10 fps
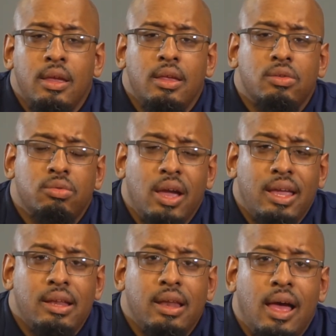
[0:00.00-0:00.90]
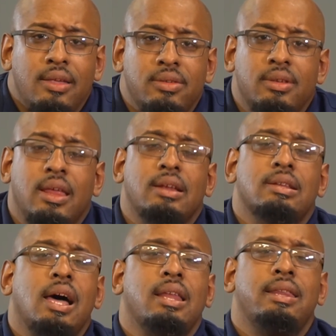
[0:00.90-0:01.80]
is recognizing that a
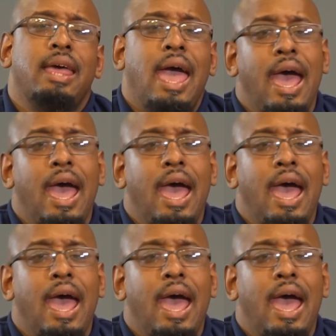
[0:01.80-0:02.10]
lot of the